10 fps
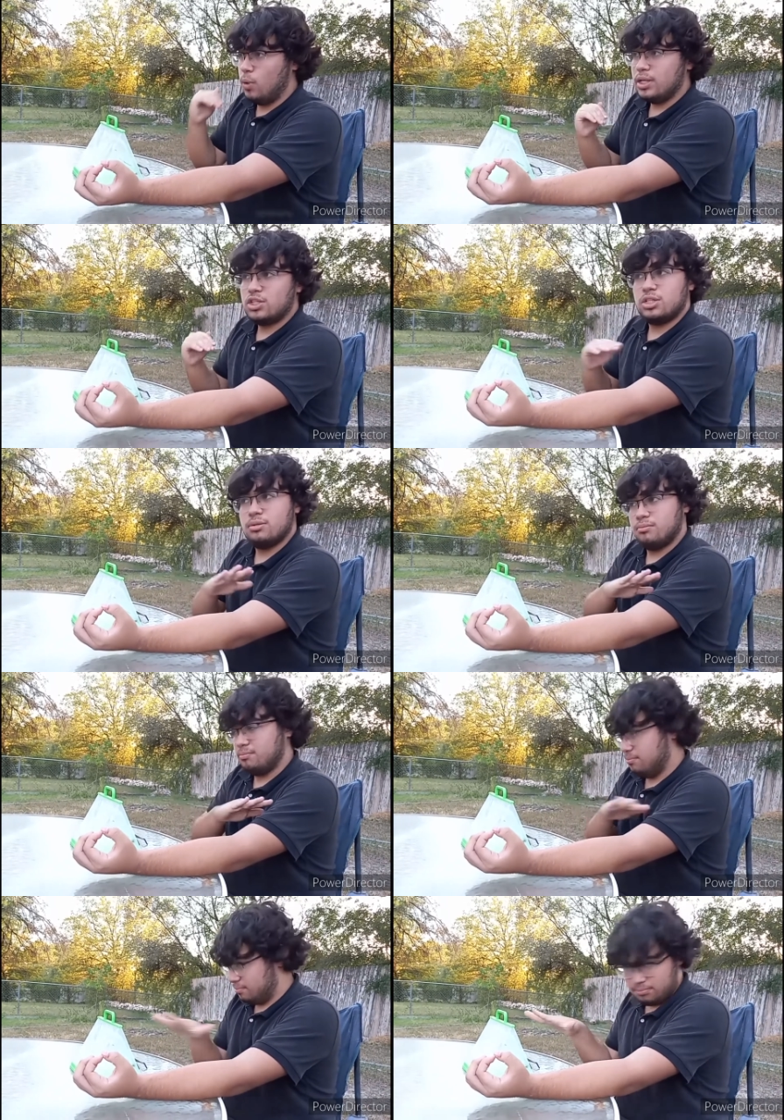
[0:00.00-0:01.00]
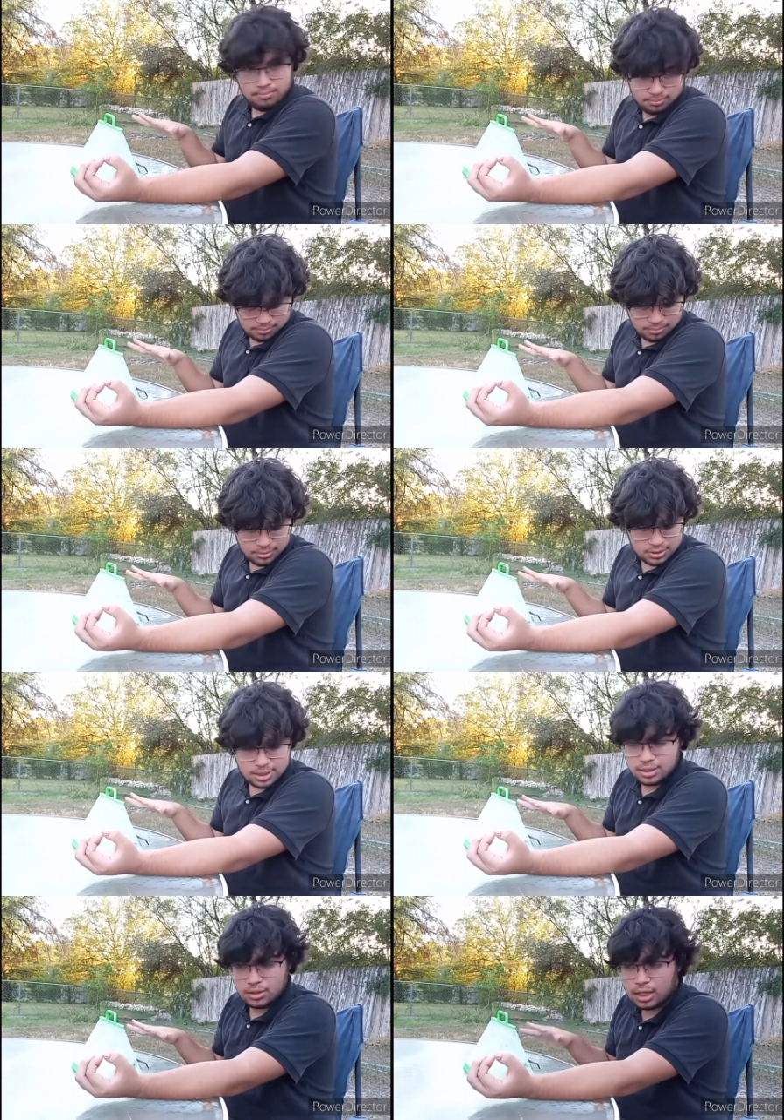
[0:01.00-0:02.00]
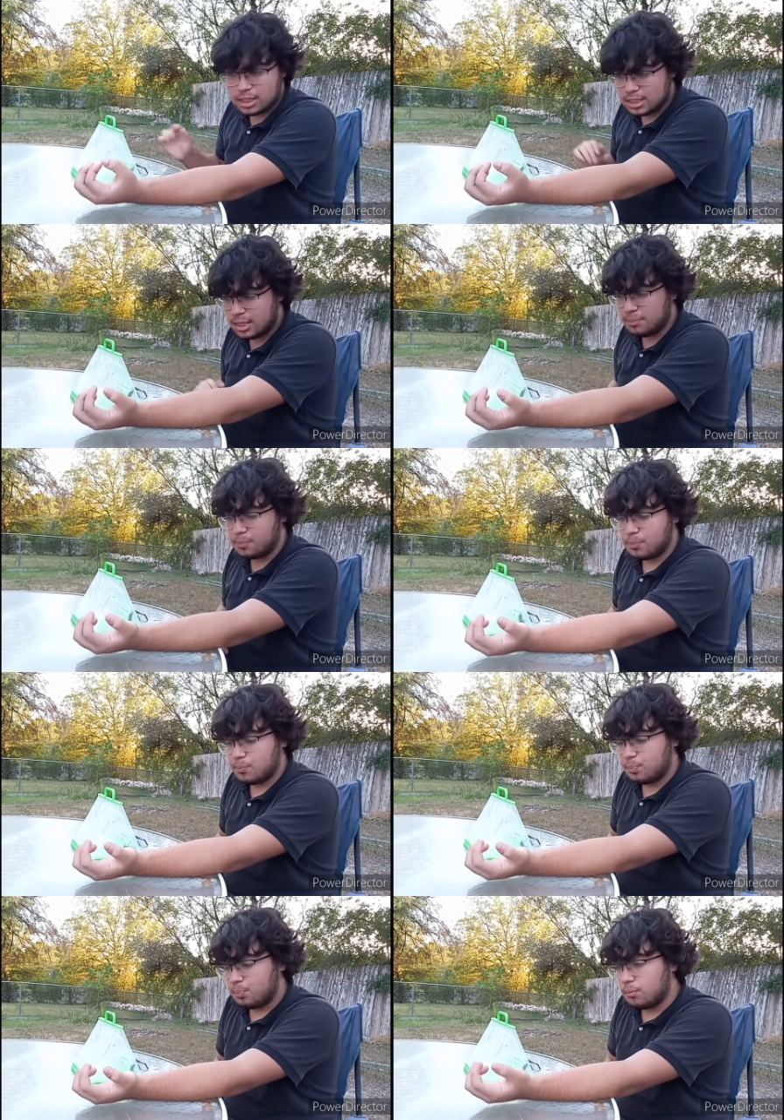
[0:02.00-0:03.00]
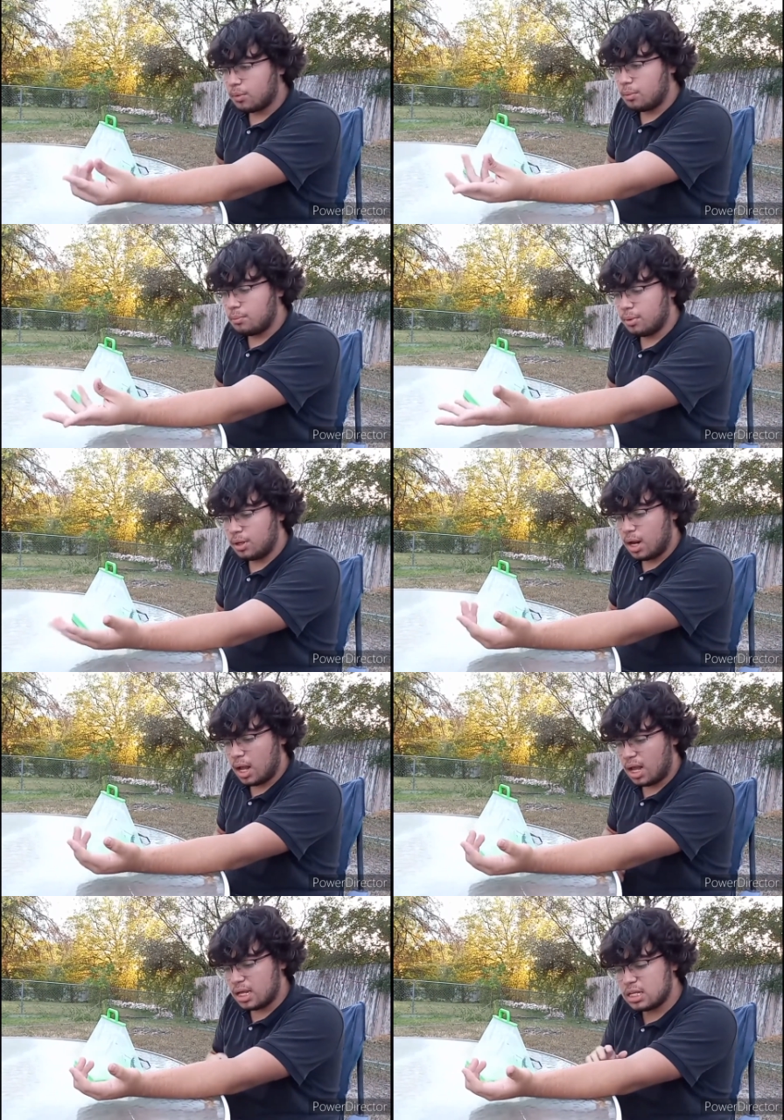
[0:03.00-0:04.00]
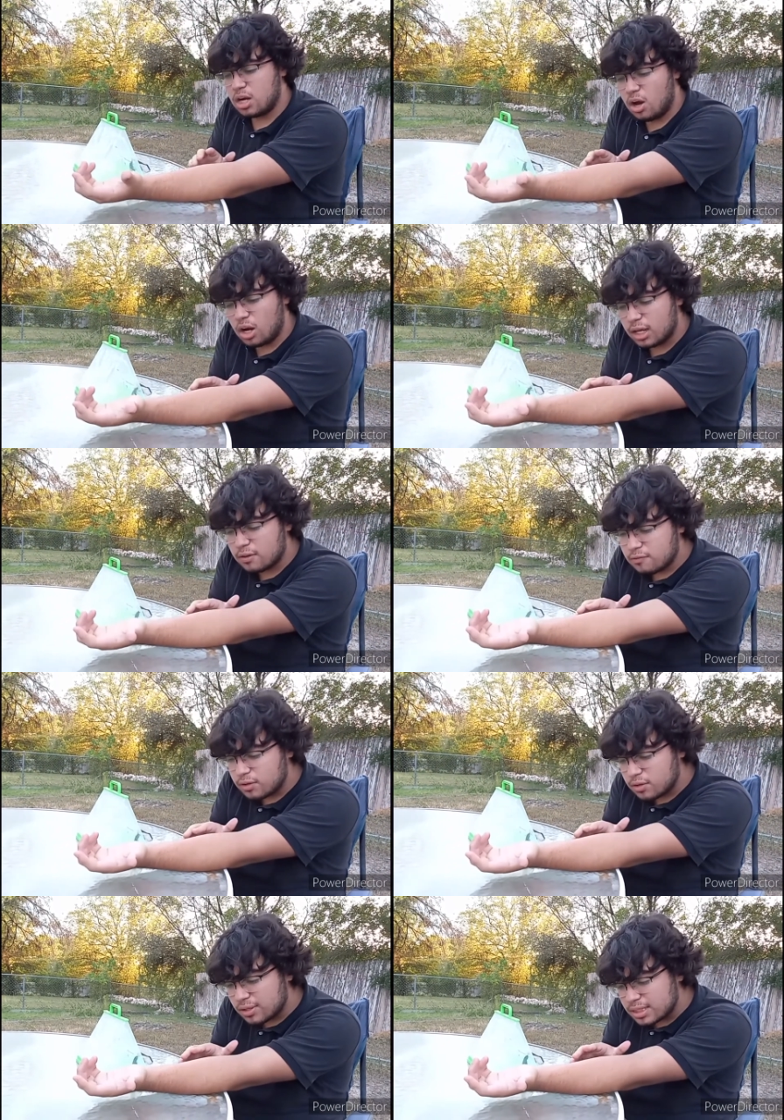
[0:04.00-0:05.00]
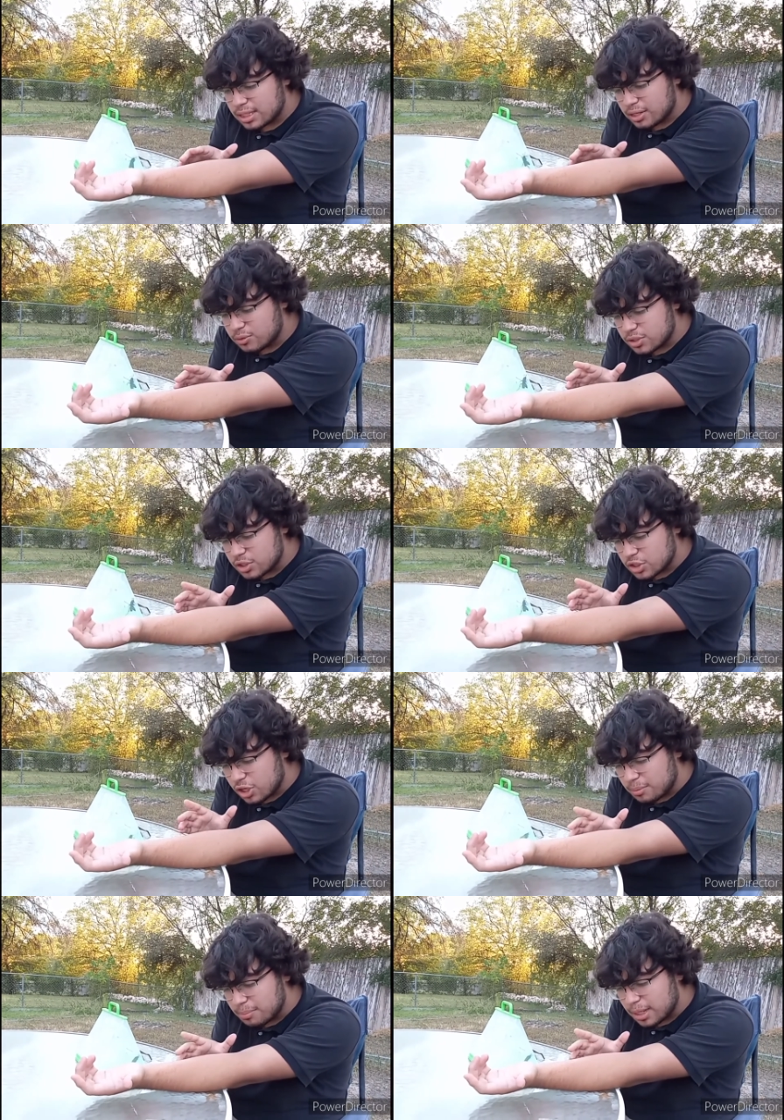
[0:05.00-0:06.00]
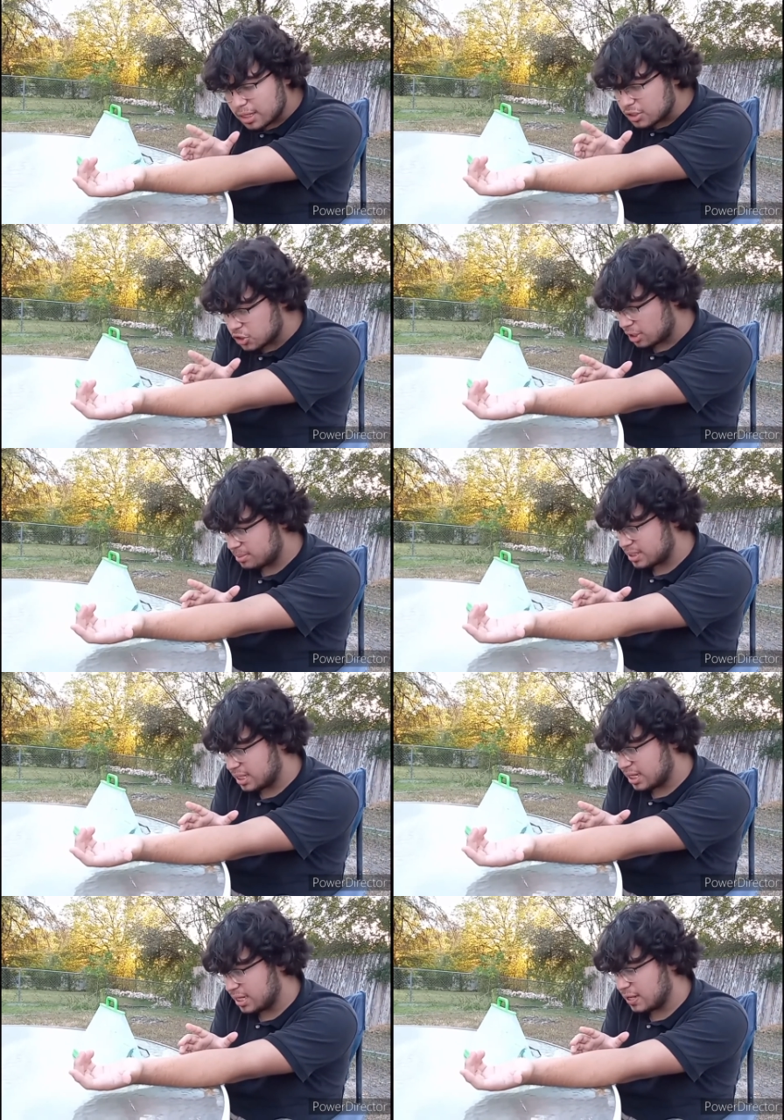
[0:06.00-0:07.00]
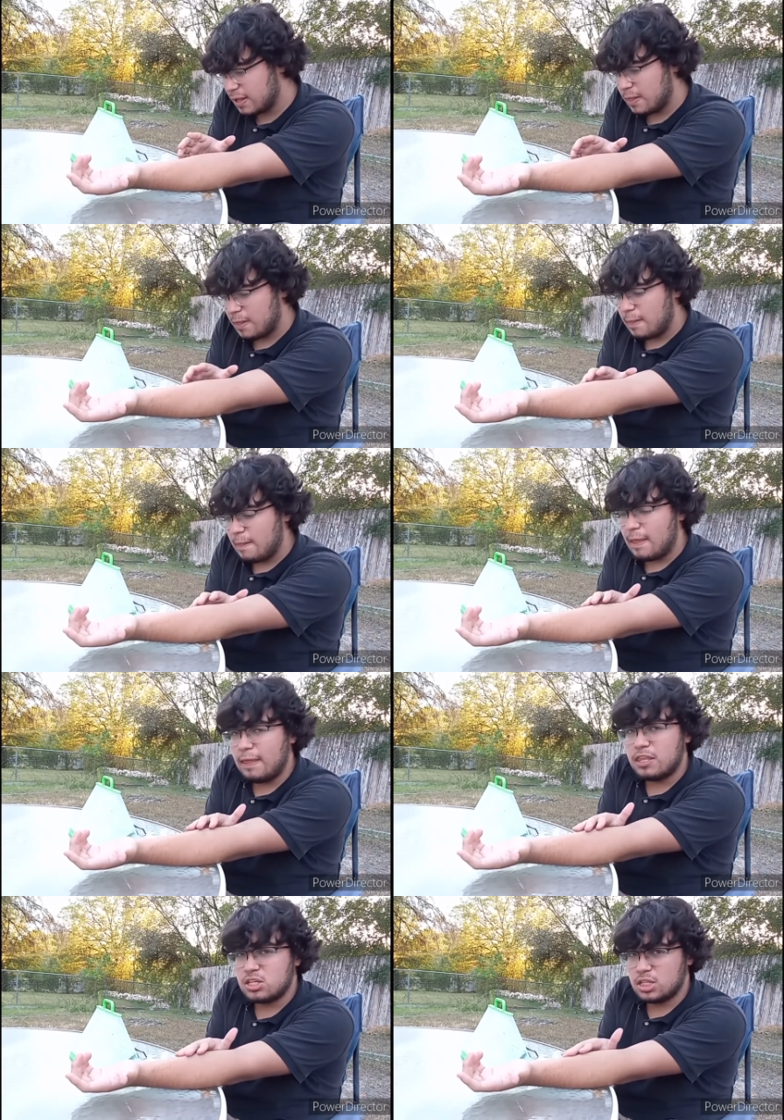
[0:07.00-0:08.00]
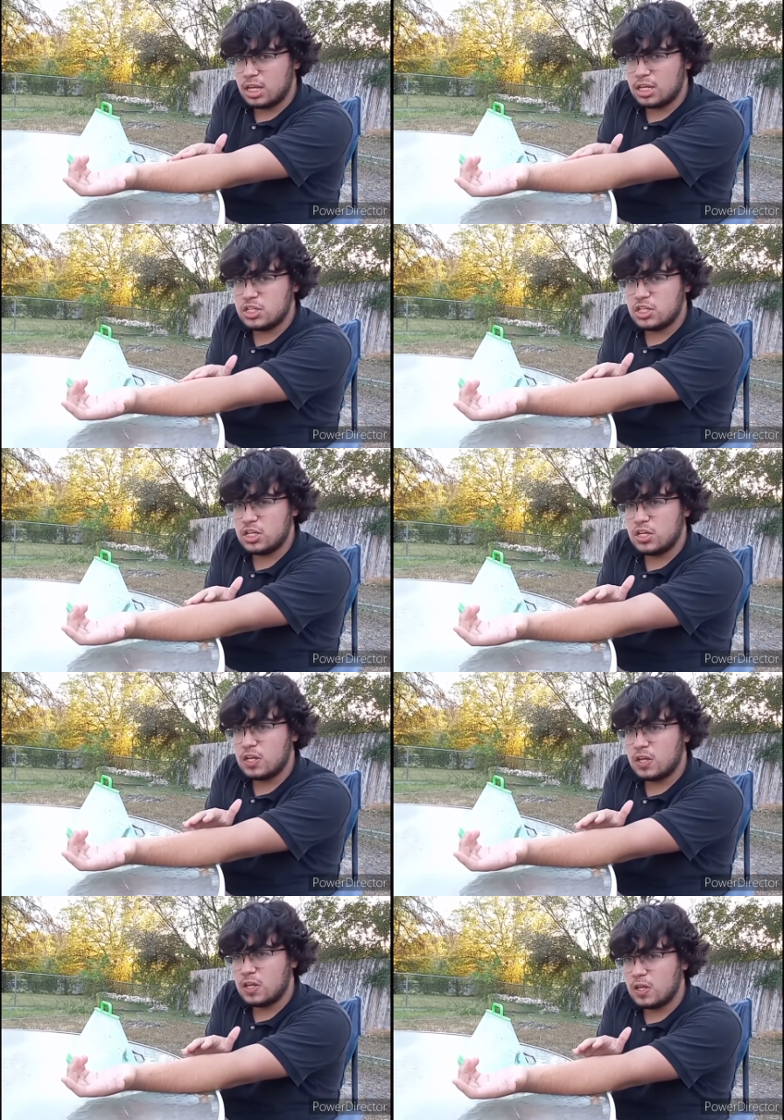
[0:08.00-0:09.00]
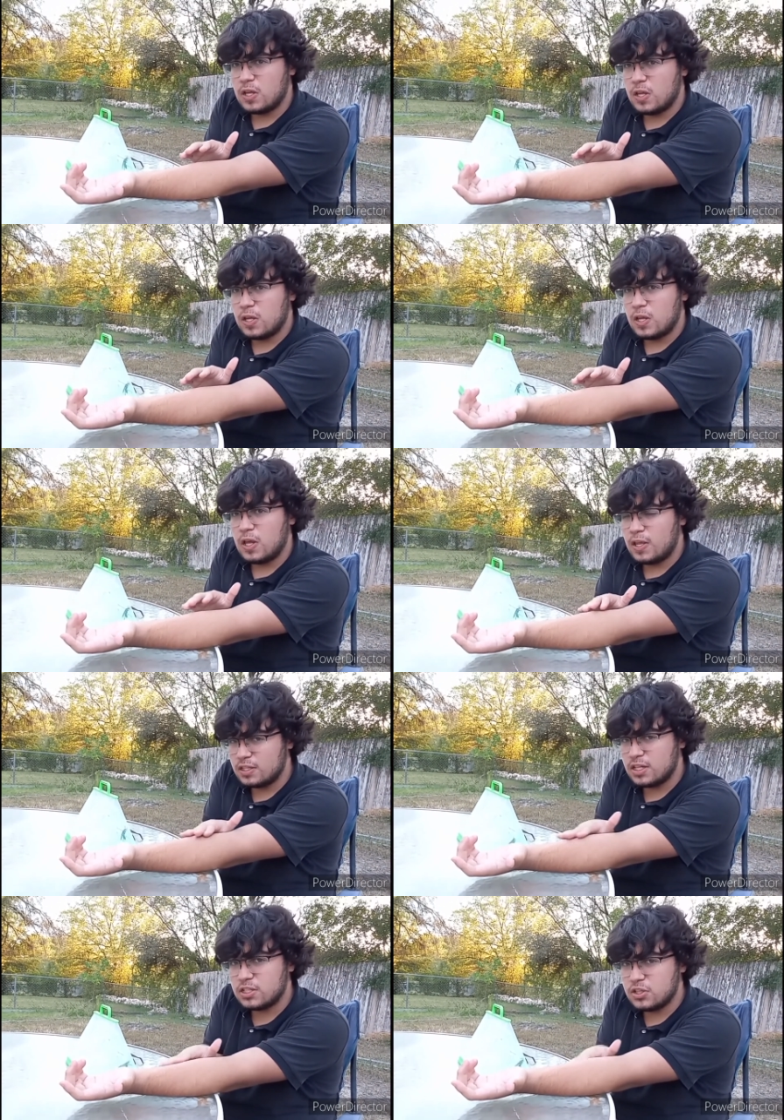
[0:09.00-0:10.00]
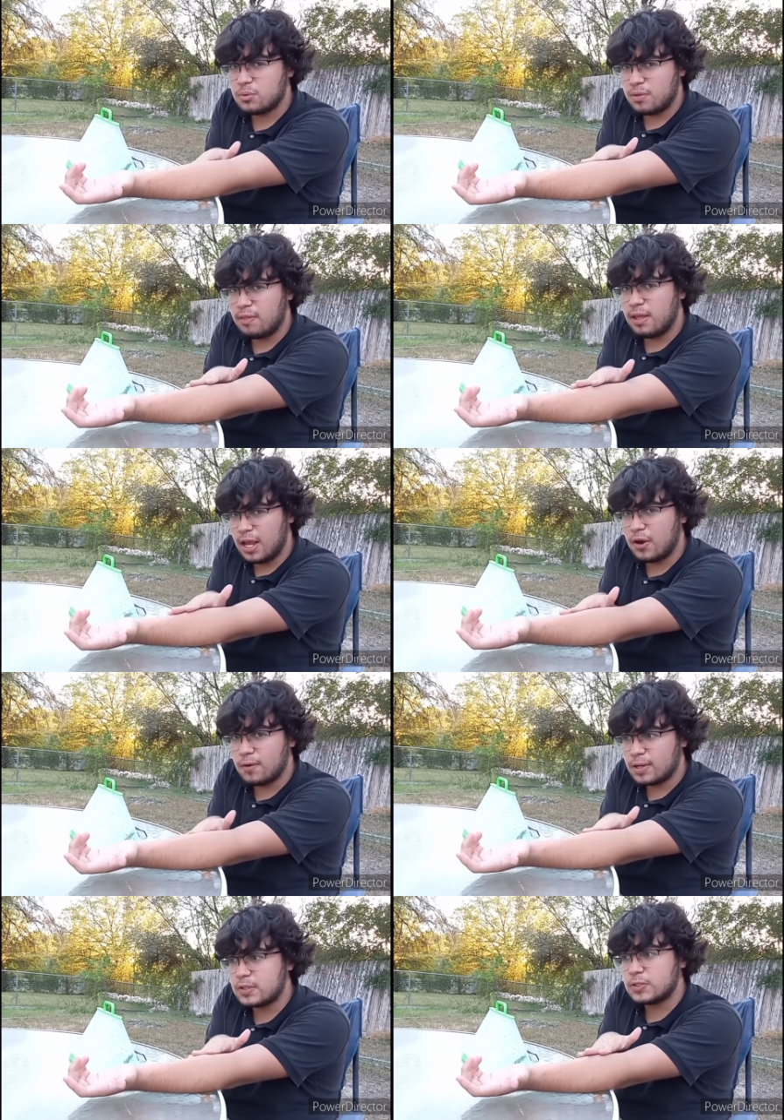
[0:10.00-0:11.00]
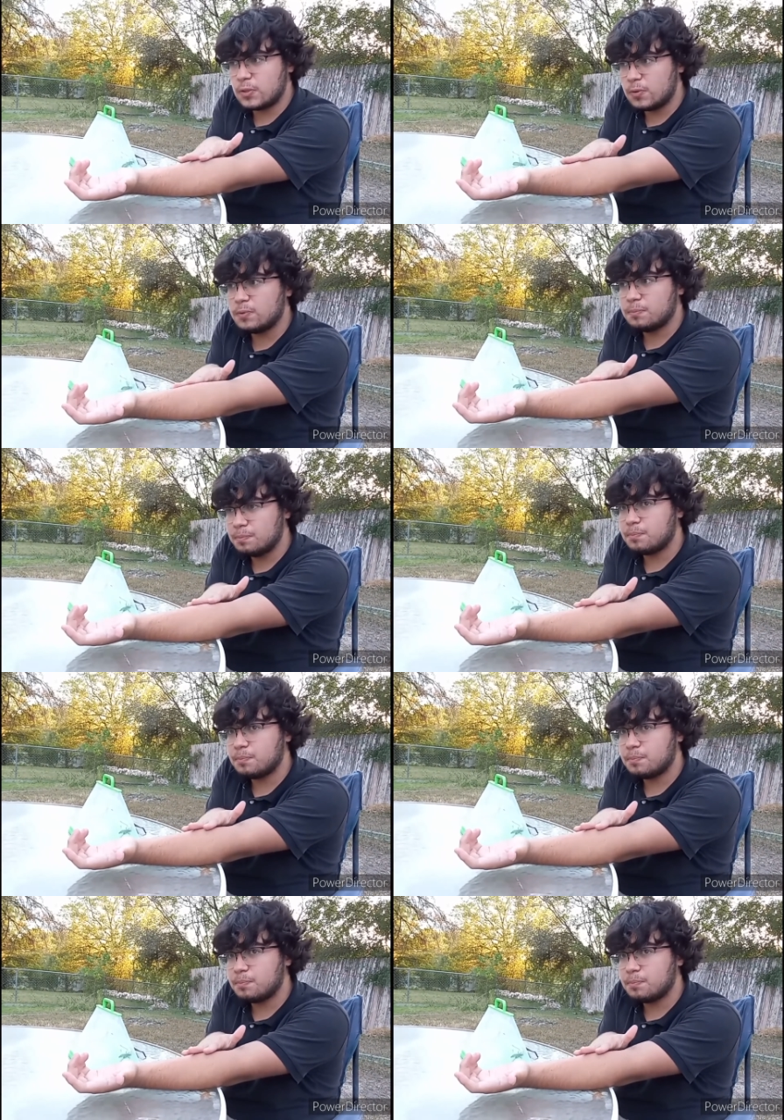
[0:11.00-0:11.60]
Which, you see, they're not the same. But all I could feel is that it was a sharp pain, a sharp sting. It's itchy. It's itchy around the area, so.